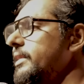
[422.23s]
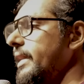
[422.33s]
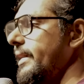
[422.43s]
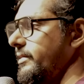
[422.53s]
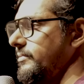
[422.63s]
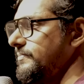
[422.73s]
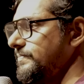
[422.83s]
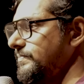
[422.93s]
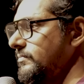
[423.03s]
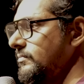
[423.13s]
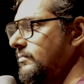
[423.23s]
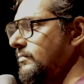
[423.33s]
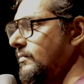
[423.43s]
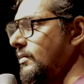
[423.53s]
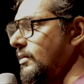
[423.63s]
than CAT.
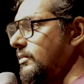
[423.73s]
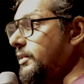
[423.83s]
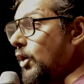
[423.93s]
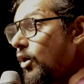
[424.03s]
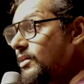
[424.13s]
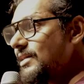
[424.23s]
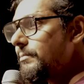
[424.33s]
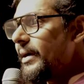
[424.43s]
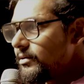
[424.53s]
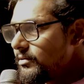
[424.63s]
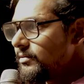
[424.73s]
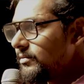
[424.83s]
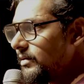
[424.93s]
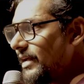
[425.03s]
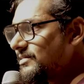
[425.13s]
The odds are better
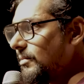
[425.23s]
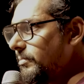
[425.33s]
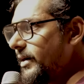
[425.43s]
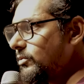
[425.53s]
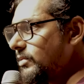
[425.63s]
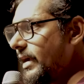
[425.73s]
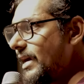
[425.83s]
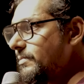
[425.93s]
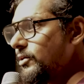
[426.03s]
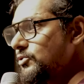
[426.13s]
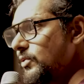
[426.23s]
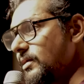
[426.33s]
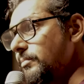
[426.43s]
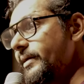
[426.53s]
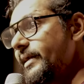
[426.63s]
as compared to the CAT because you are
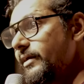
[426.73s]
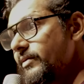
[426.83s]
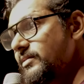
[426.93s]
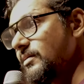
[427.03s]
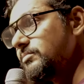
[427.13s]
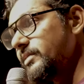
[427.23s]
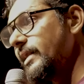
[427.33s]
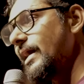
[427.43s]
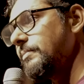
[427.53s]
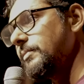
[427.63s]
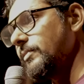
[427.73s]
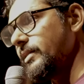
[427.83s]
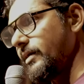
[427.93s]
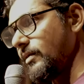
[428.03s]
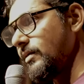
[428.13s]
competing with some 3 lakh people
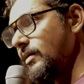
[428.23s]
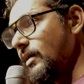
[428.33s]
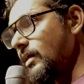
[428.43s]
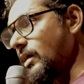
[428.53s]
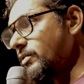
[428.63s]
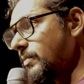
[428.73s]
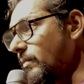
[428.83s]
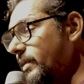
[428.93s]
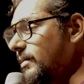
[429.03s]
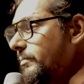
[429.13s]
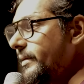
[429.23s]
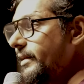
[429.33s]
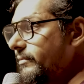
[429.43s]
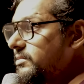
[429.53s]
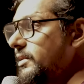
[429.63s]
there. Now you're probably
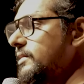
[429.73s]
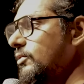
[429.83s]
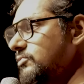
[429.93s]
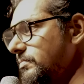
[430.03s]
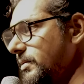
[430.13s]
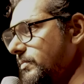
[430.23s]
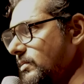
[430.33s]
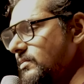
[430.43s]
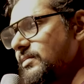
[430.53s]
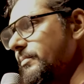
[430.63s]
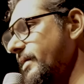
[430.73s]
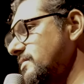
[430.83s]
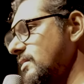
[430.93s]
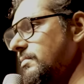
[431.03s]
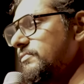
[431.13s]
competing with 3,000 people. Some
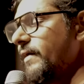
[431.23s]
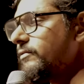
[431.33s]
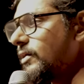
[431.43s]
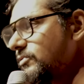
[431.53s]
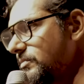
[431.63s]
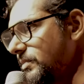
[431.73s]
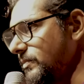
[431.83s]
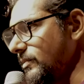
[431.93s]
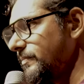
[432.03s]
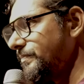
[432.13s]
cases it'll be 5,000 people.